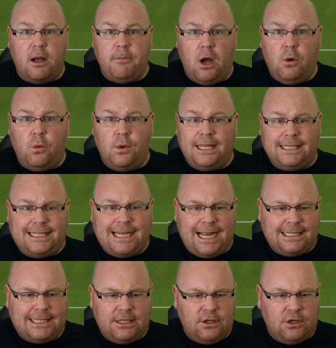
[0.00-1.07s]
come up with a
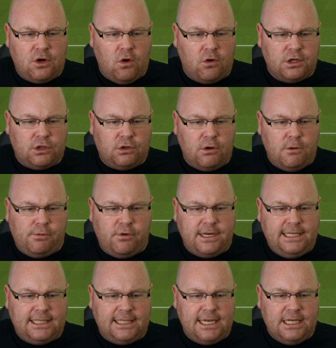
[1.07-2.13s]
tactic that got us through
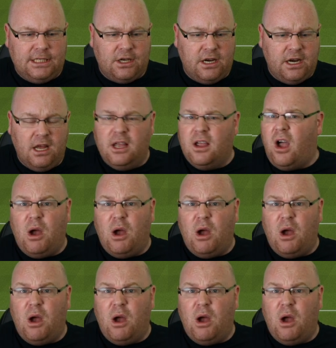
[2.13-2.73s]
pre-season.